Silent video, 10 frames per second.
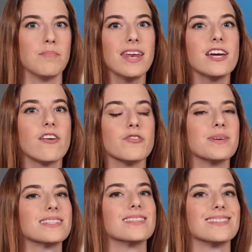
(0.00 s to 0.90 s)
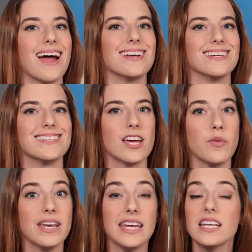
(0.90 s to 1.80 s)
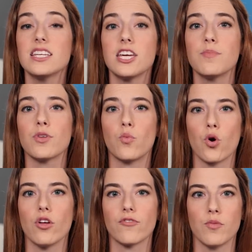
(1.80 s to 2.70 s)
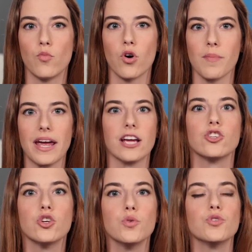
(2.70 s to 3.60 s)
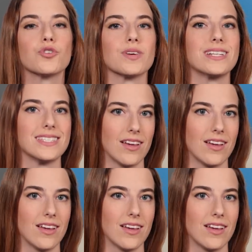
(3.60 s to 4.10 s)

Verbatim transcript: Many governments and scientists say we need to keep the world from warming two degrees